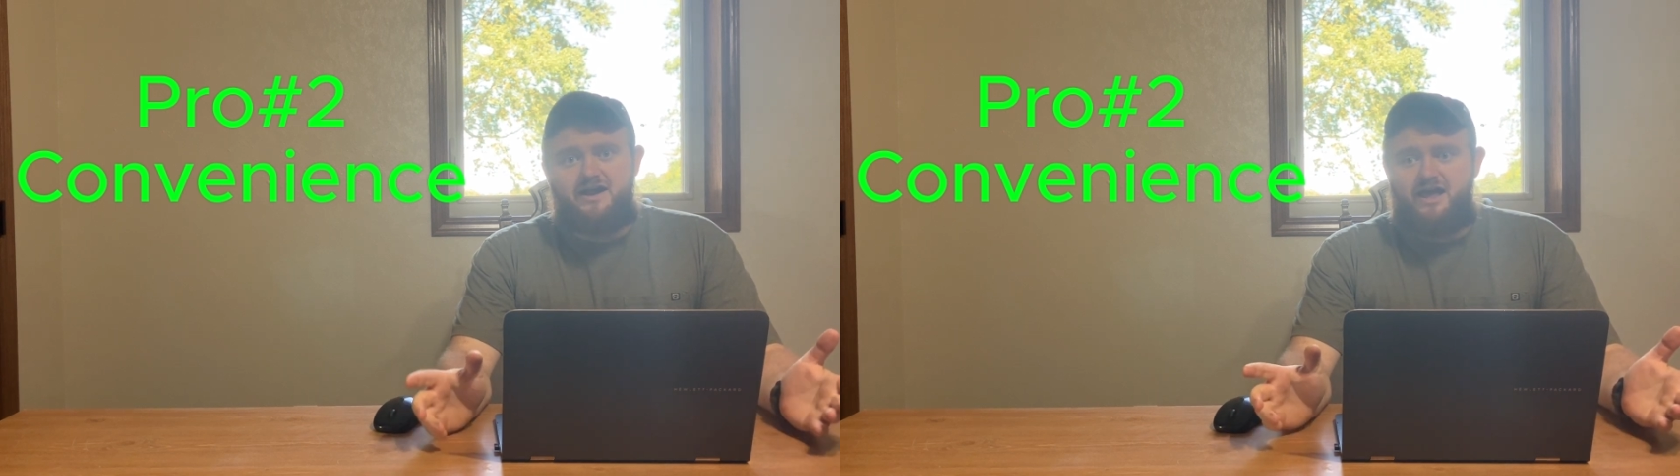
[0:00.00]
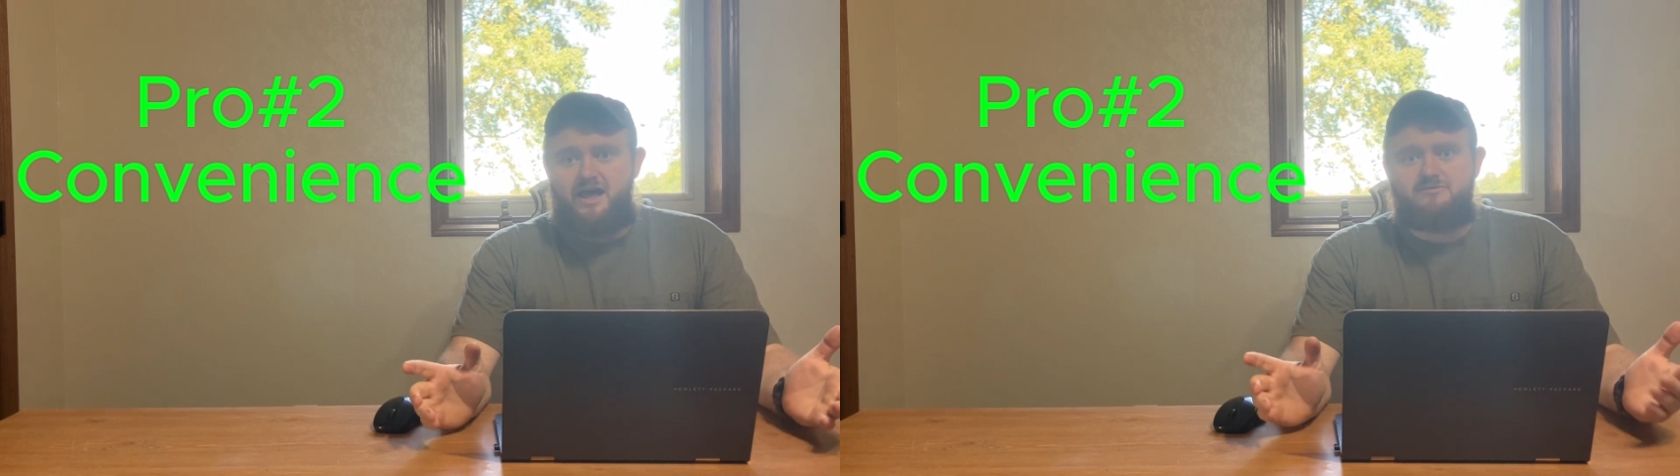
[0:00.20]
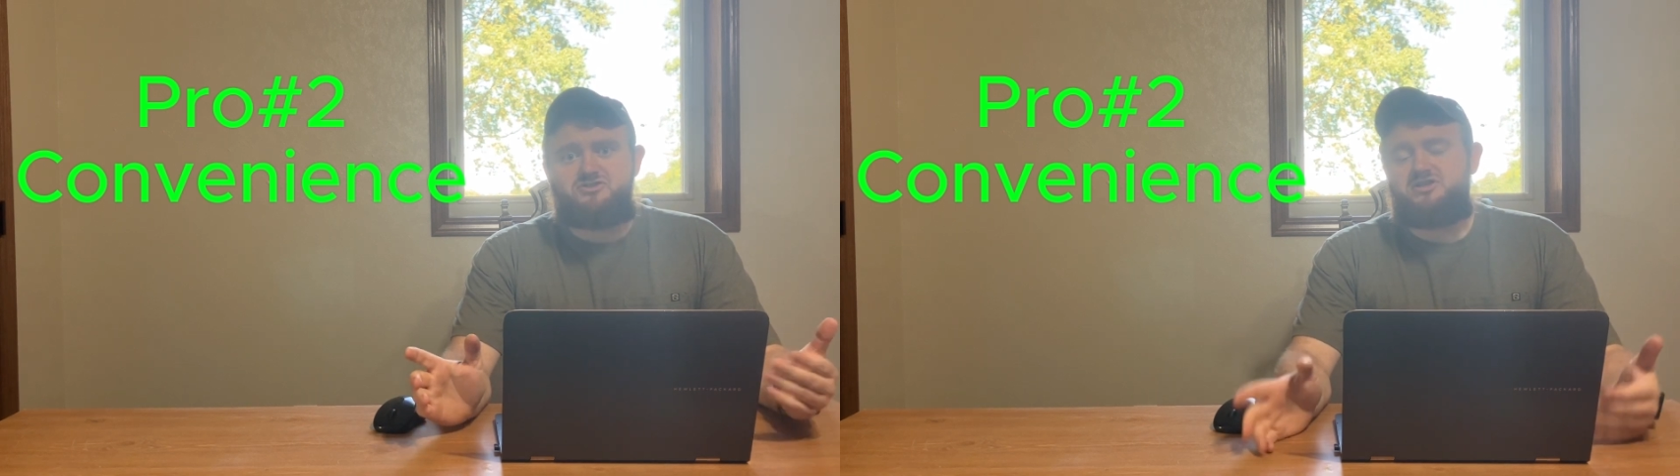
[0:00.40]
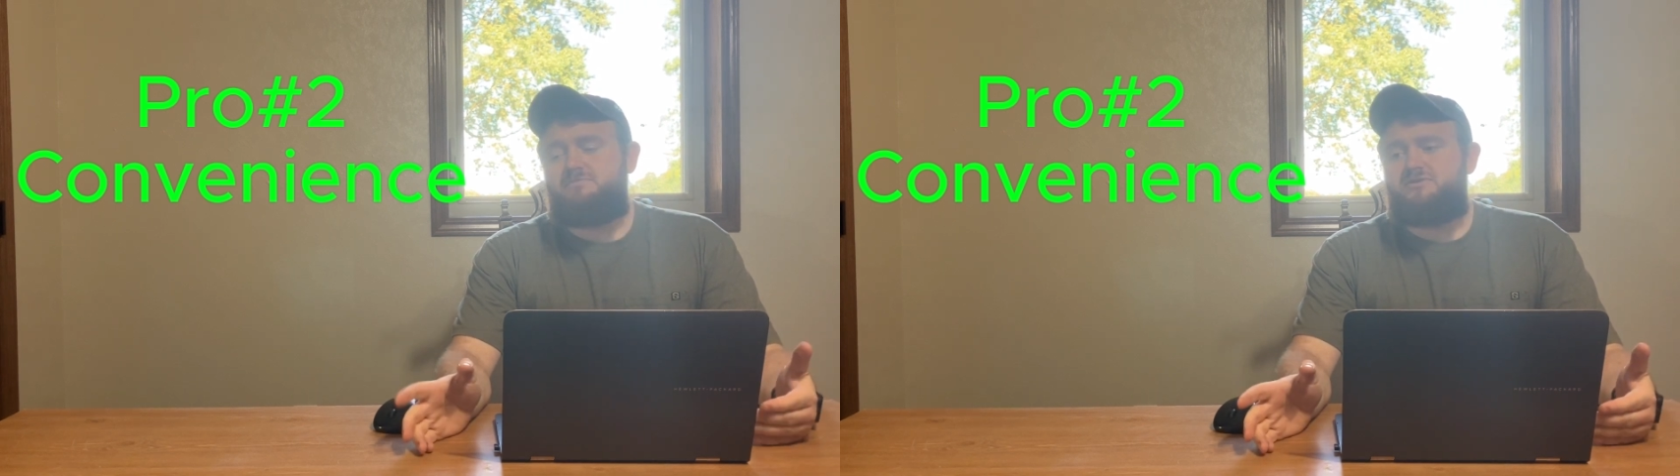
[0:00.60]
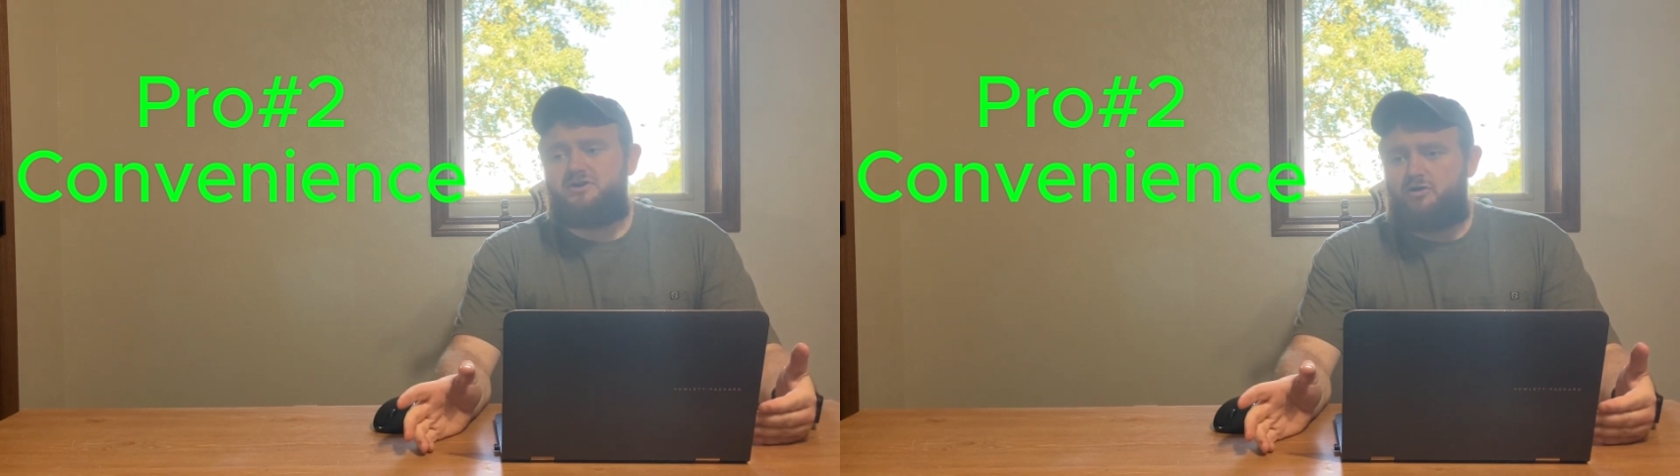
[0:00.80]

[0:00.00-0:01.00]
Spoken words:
have shipped to your